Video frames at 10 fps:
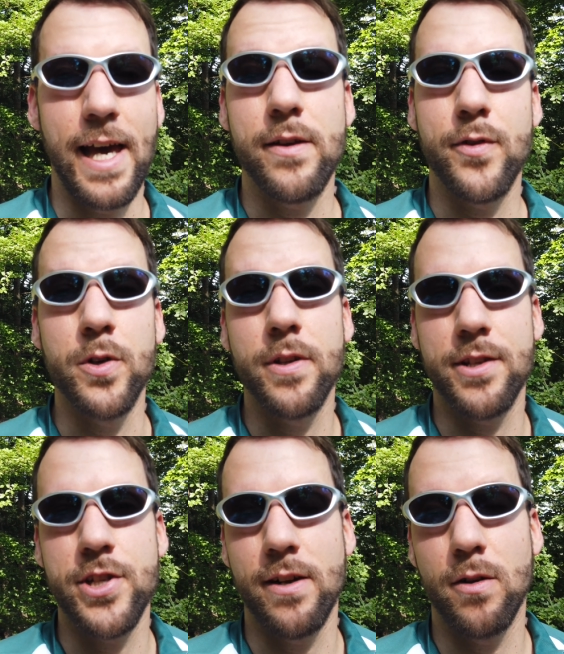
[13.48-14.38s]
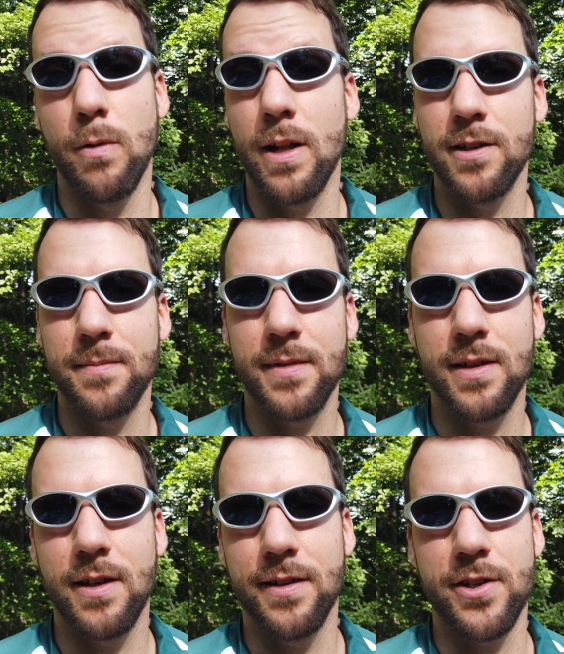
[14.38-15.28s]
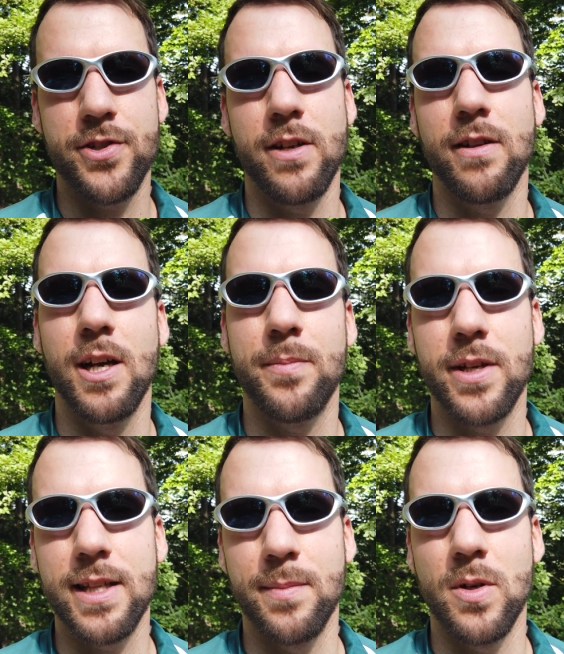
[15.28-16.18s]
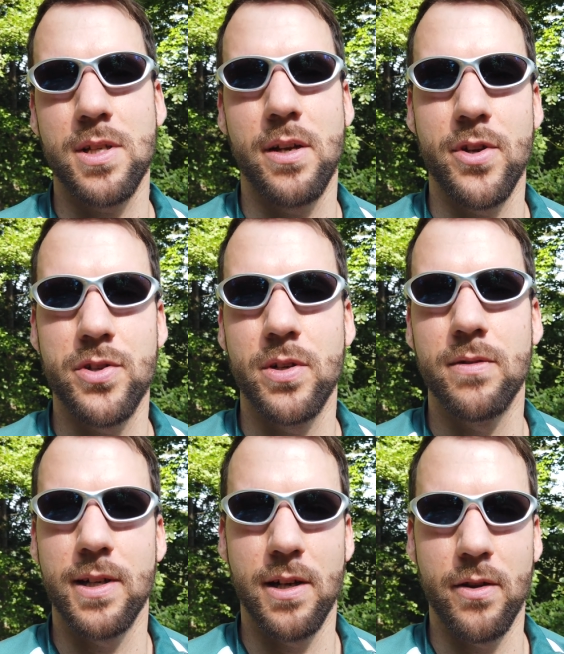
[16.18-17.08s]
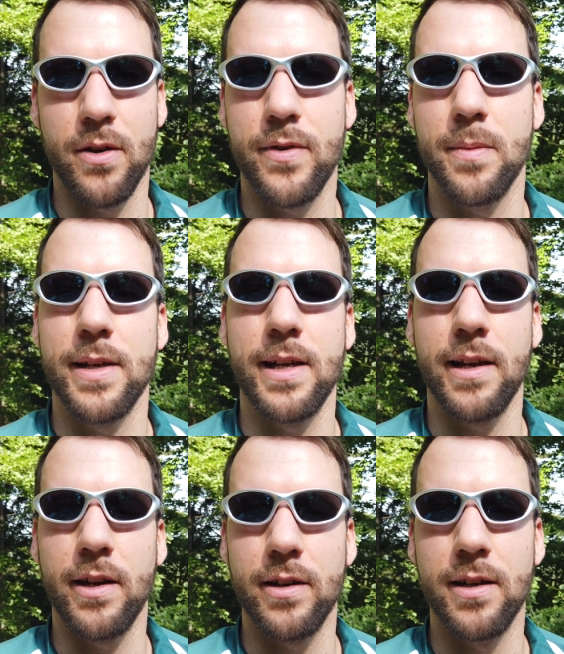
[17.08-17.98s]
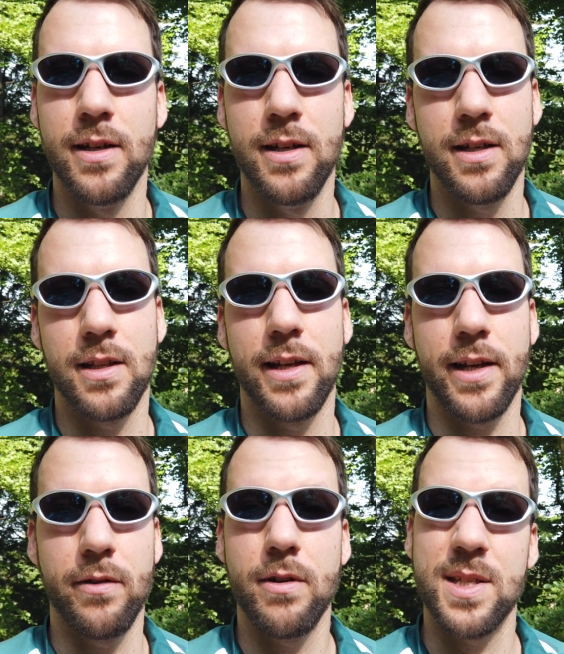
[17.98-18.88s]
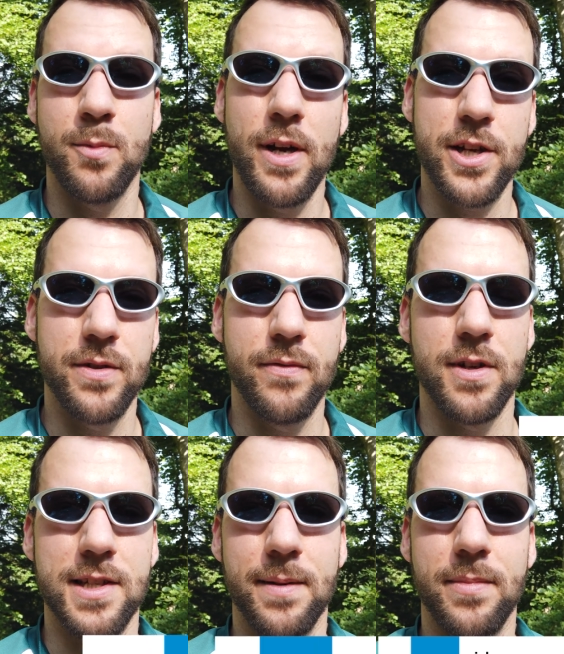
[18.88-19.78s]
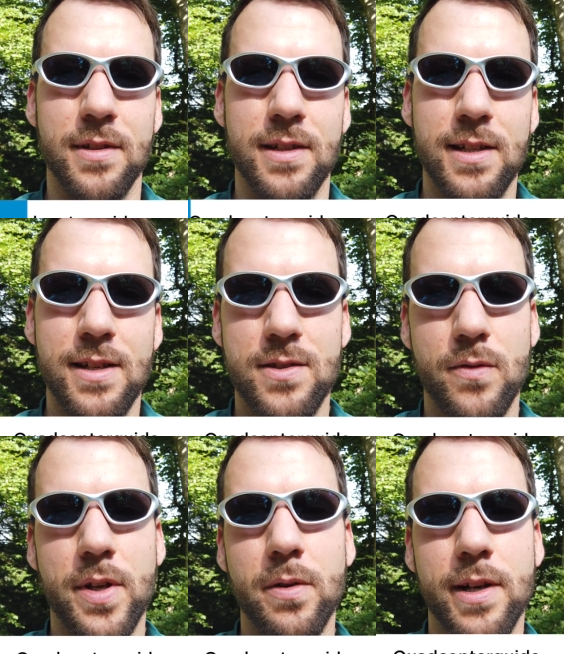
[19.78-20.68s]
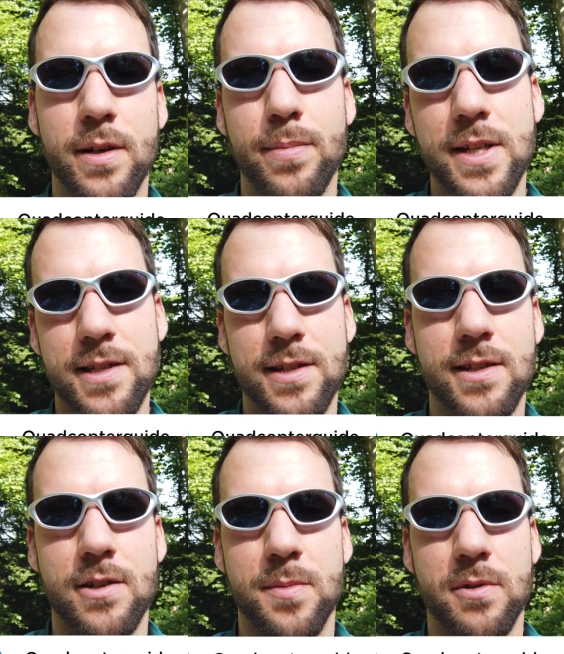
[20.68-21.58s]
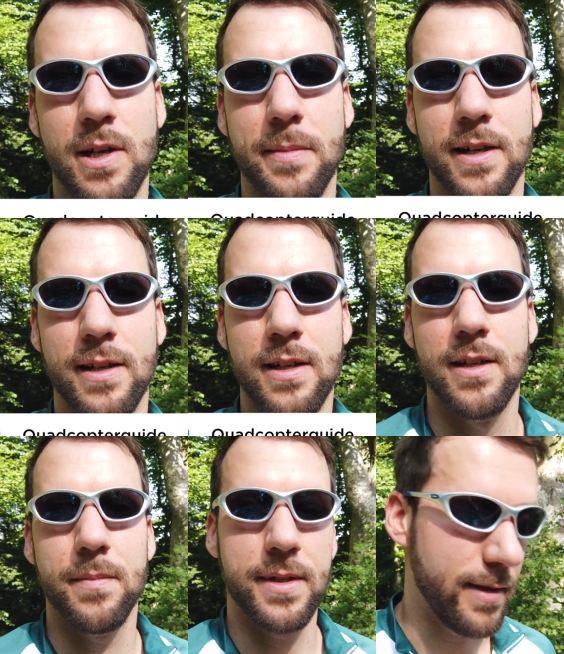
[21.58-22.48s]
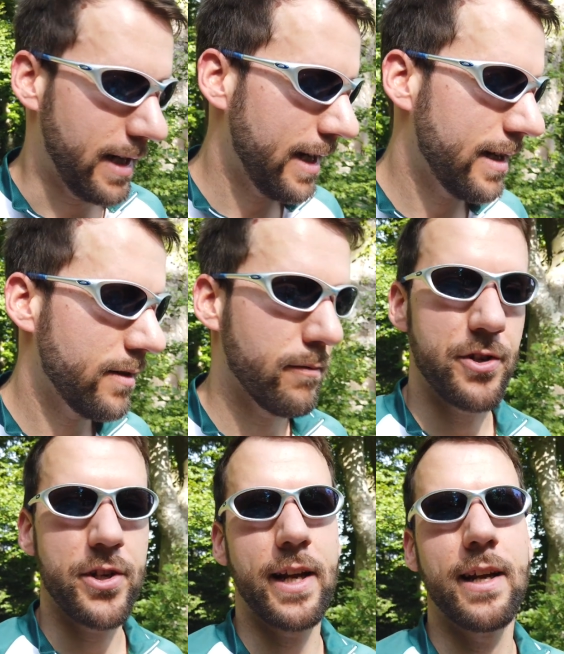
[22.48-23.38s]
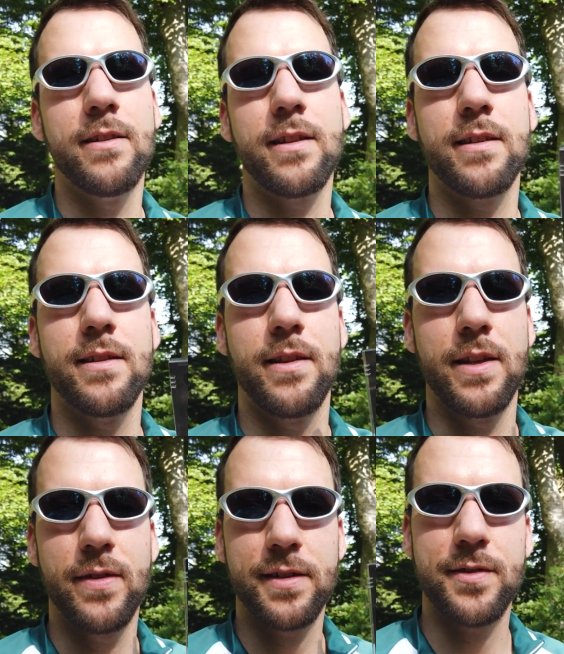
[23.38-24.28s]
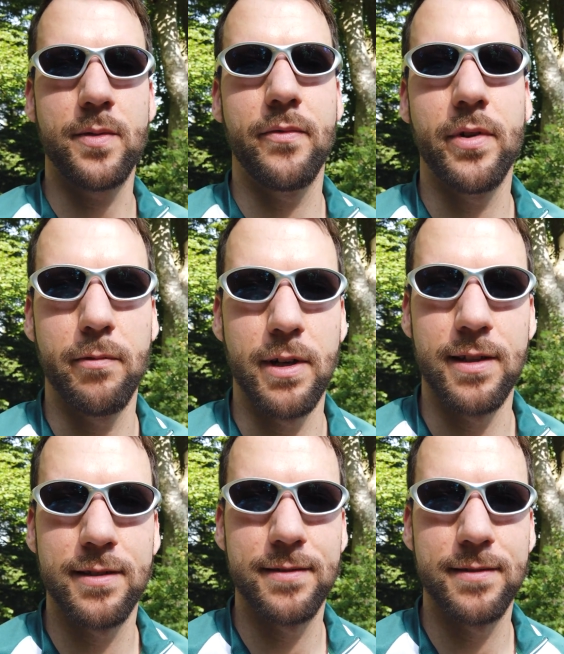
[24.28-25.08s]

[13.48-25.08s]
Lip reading: Hey, if you're new to the channel, welcome. On this channel I help you get the most out of your drone and other filmmaking gear, like your Osmo Action for example. So if you're new here, please consider subscribing. But today we're checking out the filters from Freewell.